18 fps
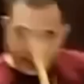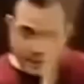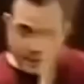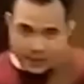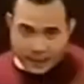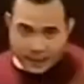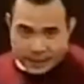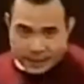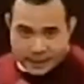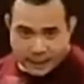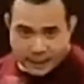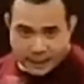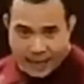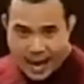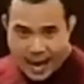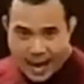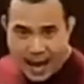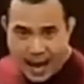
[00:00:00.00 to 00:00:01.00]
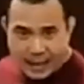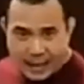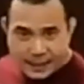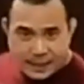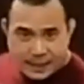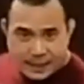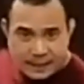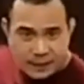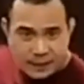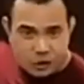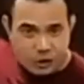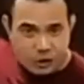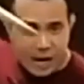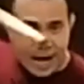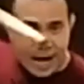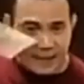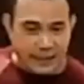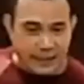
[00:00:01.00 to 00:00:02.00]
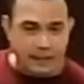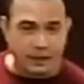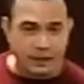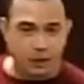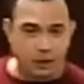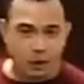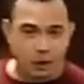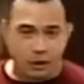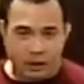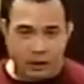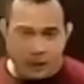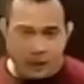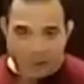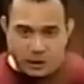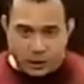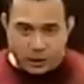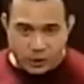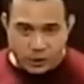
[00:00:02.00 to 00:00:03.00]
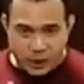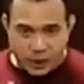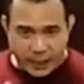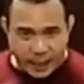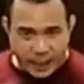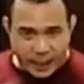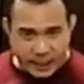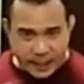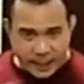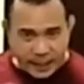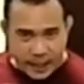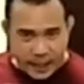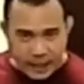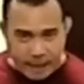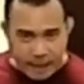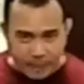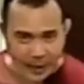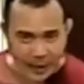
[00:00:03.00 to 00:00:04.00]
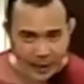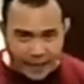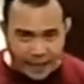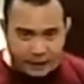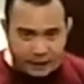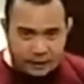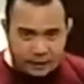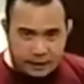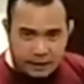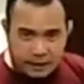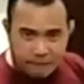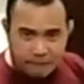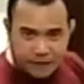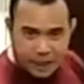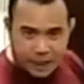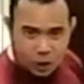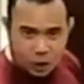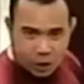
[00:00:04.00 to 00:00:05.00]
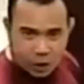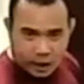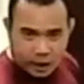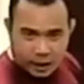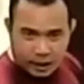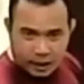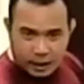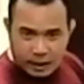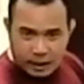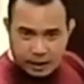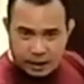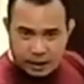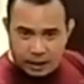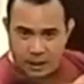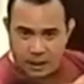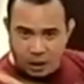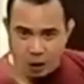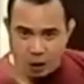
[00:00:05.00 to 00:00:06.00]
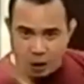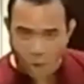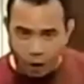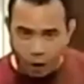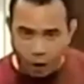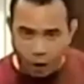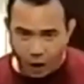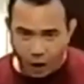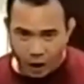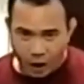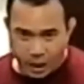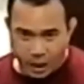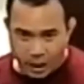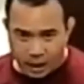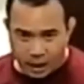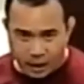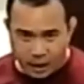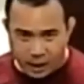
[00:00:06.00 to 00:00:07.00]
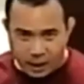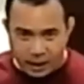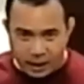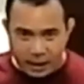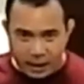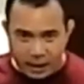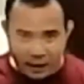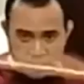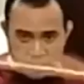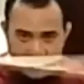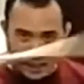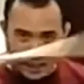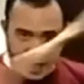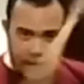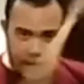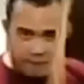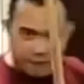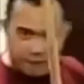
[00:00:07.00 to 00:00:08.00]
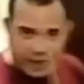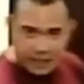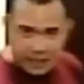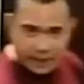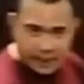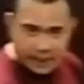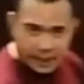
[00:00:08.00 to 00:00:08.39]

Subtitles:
slash, truss. So you see the number 8 figure or the infinity